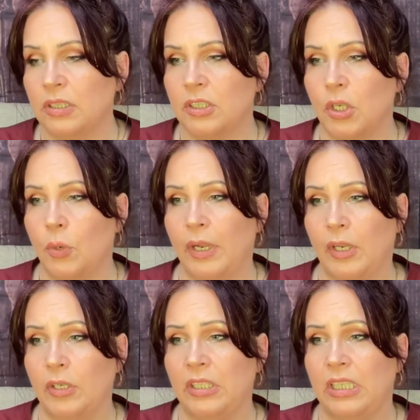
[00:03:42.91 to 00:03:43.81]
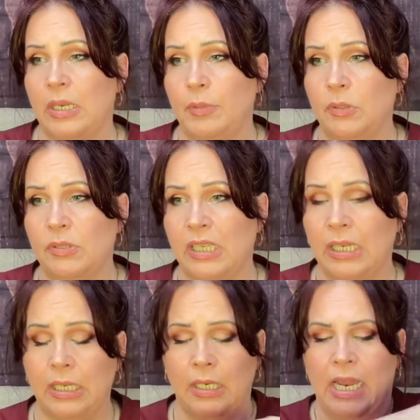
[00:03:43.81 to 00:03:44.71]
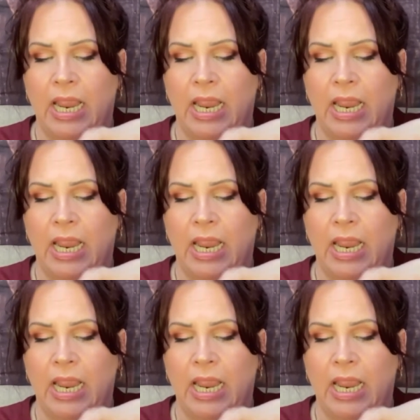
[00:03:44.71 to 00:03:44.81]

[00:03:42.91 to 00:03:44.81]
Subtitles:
so I couldn't keep using it.